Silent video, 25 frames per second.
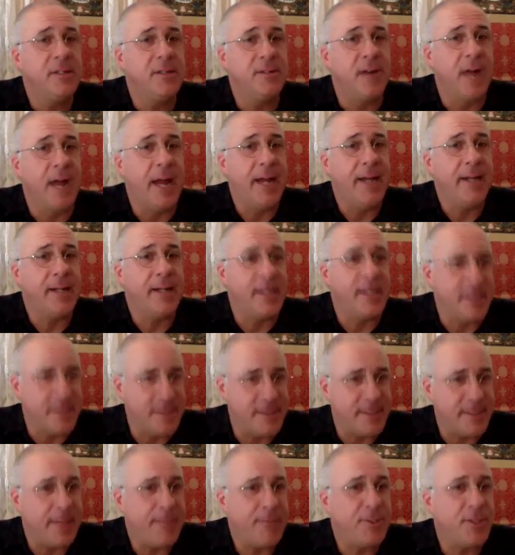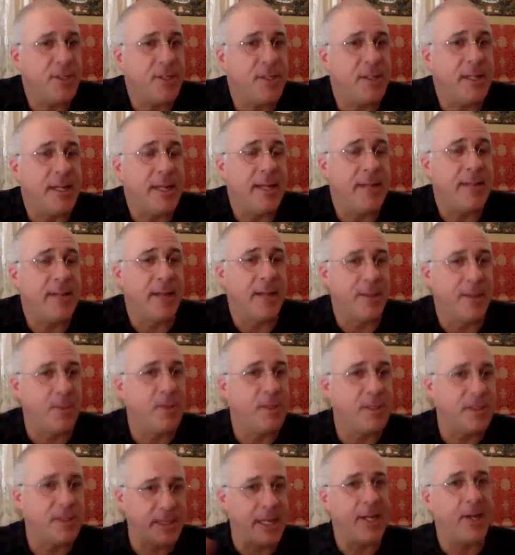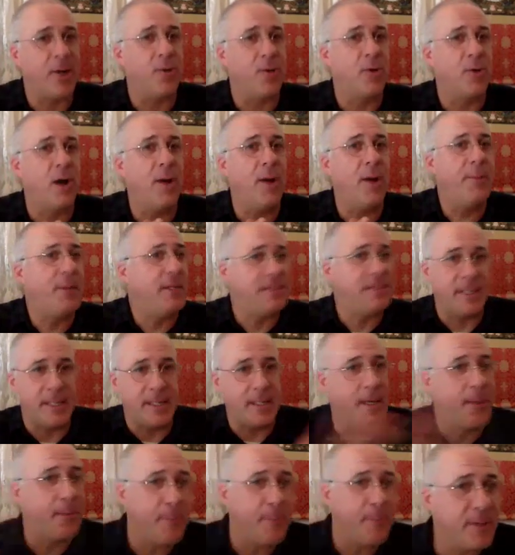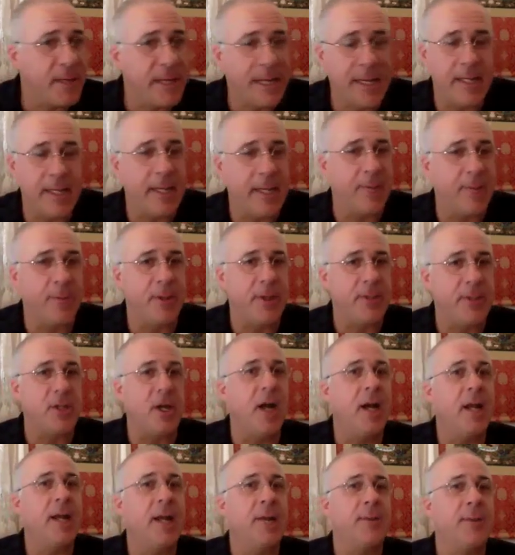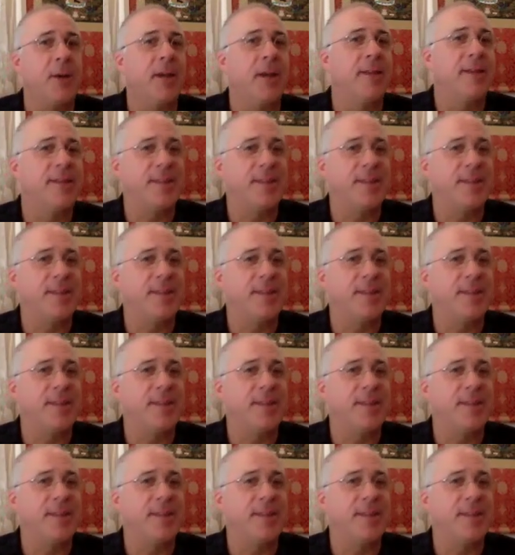right? Conceptually. In other words, like Gorampa, is it completely, can we talk about it?